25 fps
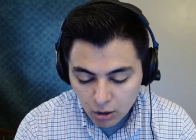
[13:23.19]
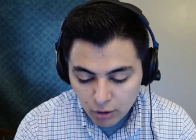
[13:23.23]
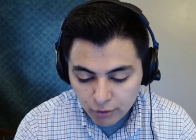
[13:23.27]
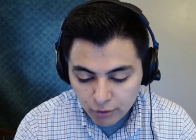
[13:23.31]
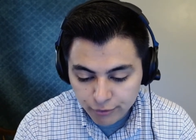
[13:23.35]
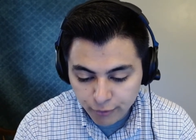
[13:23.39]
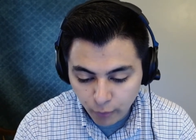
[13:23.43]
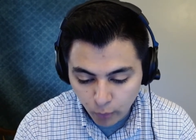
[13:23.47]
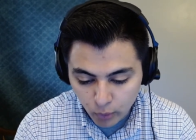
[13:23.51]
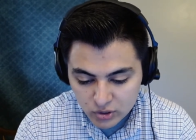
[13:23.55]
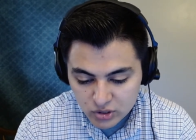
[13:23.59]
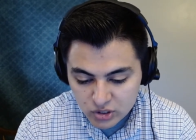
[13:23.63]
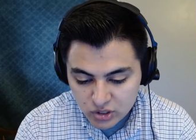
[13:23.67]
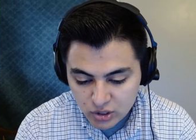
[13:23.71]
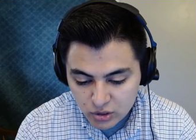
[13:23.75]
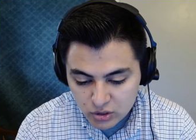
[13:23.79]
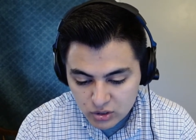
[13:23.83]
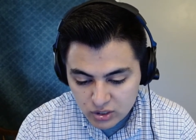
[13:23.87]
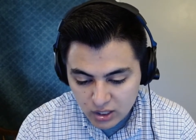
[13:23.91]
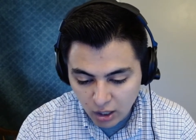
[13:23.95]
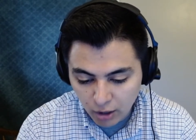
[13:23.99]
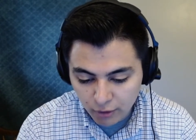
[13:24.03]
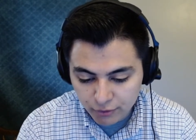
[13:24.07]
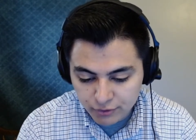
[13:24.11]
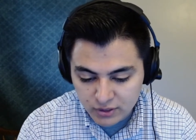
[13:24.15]
Force
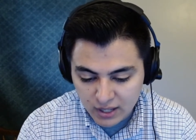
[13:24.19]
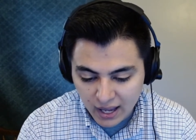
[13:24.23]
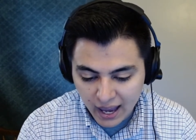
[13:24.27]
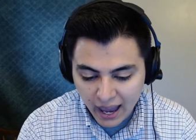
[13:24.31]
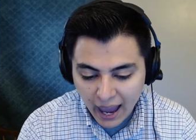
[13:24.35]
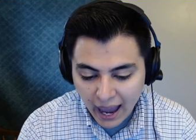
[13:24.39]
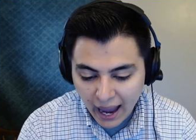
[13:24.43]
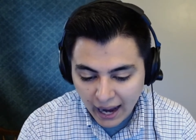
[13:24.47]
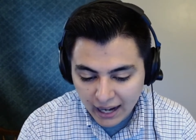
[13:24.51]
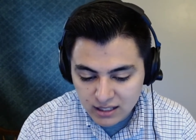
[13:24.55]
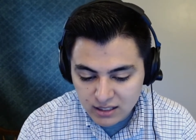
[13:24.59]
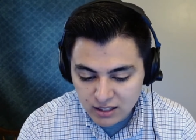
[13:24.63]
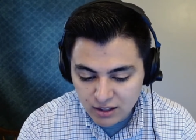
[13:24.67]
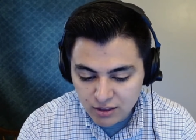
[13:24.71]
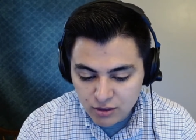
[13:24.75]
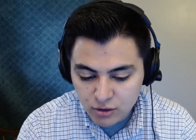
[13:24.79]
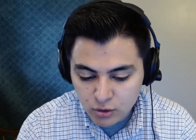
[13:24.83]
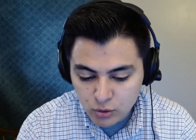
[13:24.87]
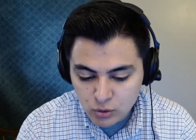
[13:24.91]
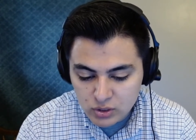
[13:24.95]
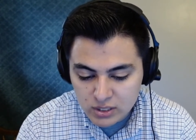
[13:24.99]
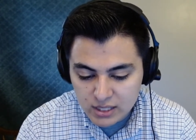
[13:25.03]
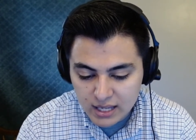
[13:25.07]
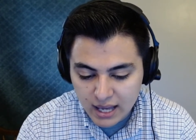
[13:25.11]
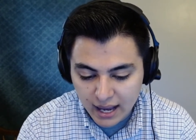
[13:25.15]
yourself to act
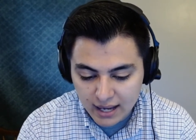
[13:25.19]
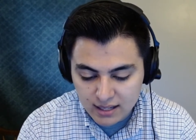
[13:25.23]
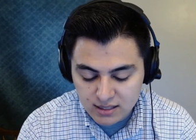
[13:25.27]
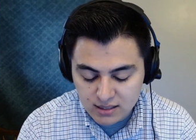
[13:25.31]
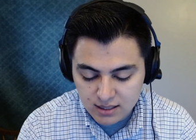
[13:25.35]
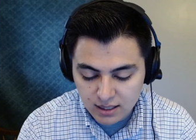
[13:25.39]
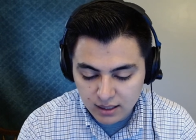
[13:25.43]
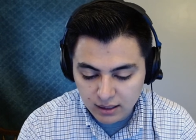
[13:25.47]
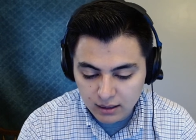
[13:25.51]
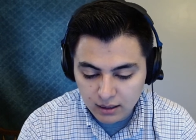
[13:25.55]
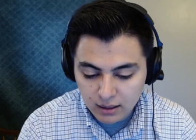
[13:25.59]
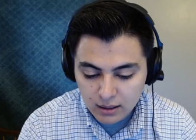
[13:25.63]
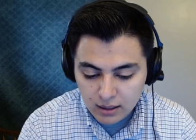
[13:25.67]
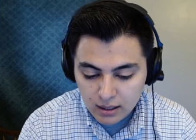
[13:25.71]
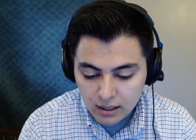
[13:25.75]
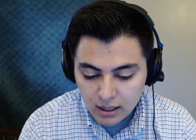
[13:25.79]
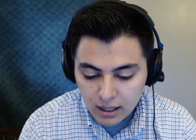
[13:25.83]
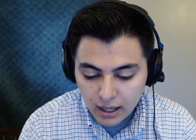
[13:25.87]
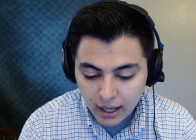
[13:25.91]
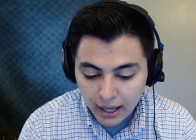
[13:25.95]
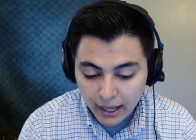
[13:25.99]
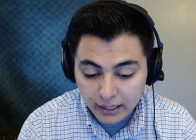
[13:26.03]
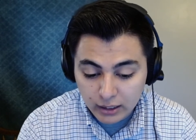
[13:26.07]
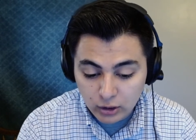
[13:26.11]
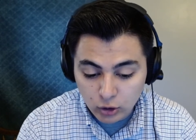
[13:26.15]
enthusiastic
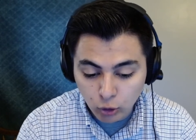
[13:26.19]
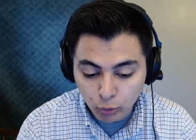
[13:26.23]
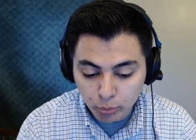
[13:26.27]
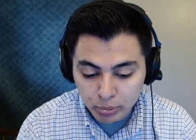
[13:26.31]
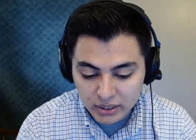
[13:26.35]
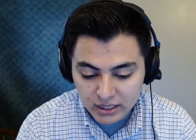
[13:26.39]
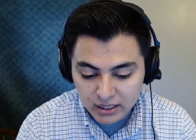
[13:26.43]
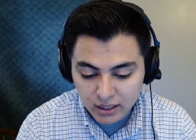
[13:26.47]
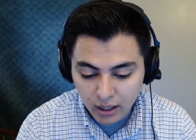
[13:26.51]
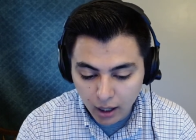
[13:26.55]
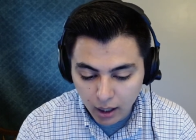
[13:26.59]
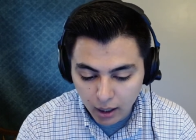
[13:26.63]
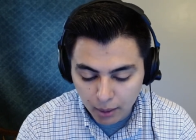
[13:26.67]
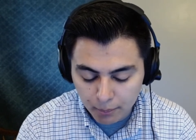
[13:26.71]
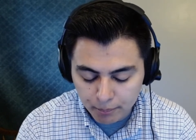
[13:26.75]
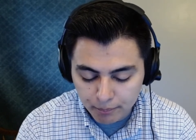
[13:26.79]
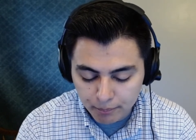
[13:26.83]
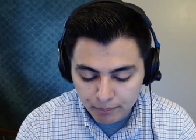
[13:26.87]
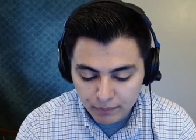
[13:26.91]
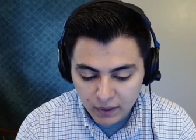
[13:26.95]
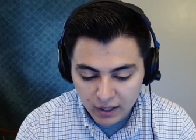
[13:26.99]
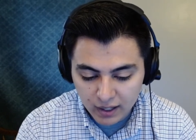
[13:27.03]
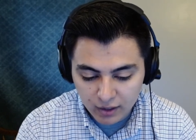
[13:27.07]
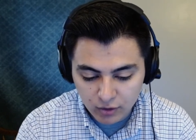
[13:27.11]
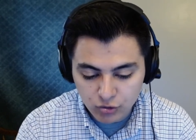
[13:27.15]
and you'll become
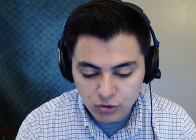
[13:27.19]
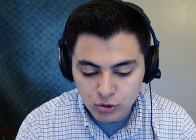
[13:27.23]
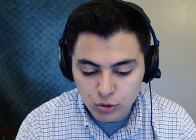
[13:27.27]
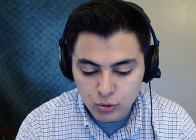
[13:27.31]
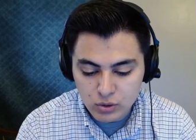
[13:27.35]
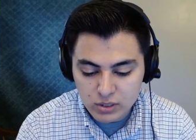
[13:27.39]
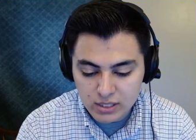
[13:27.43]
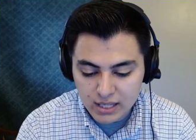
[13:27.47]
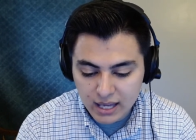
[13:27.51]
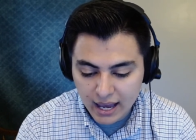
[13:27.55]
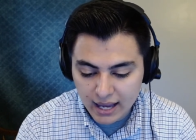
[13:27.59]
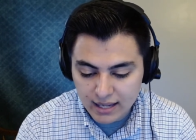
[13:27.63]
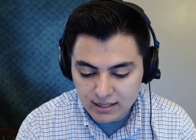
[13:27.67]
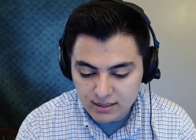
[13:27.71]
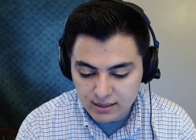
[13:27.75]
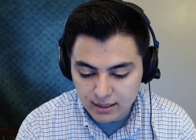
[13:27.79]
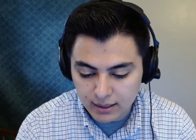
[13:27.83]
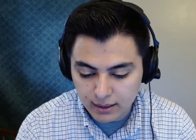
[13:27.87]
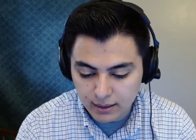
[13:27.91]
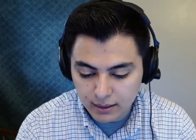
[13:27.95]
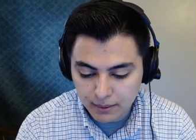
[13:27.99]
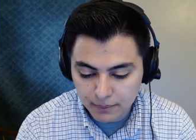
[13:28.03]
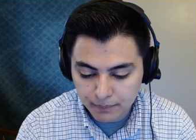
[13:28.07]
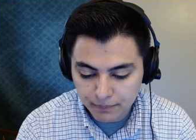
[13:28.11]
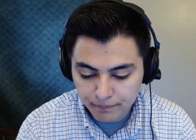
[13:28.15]

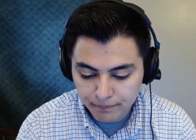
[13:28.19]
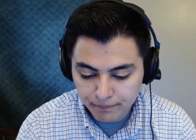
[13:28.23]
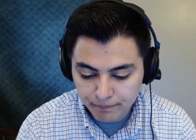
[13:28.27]
enthusiastic.